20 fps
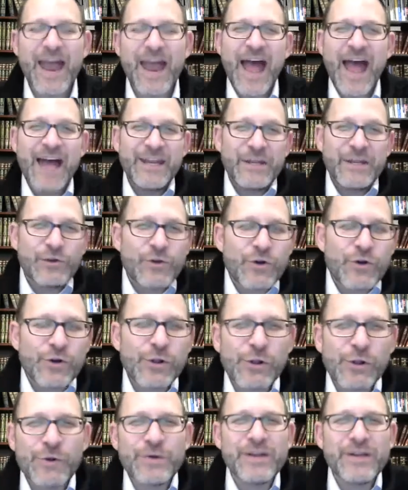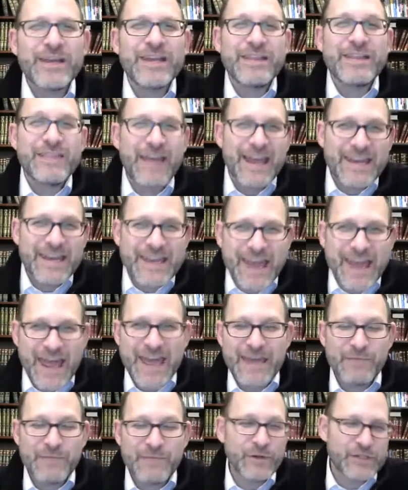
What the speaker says: and included in that name,